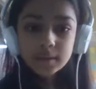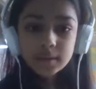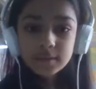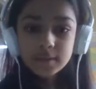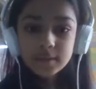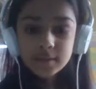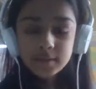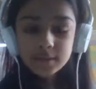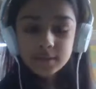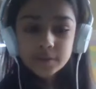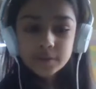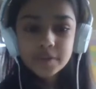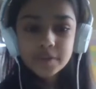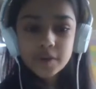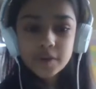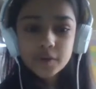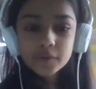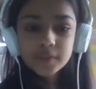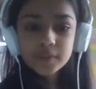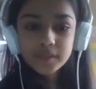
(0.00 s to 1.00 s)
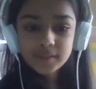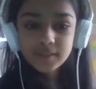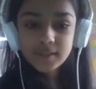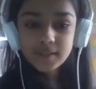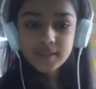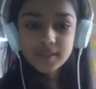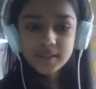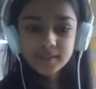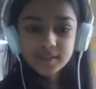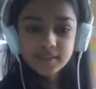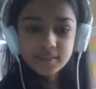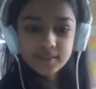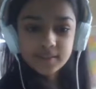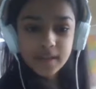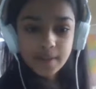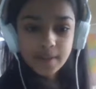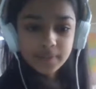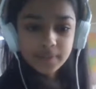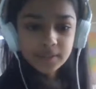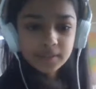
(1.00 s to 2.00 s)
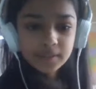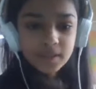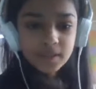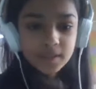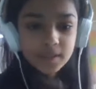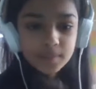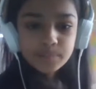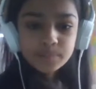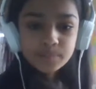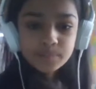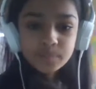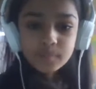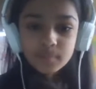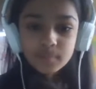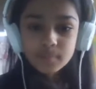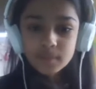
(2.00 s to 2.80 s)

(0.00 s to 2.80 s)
Did you know that today is napping day?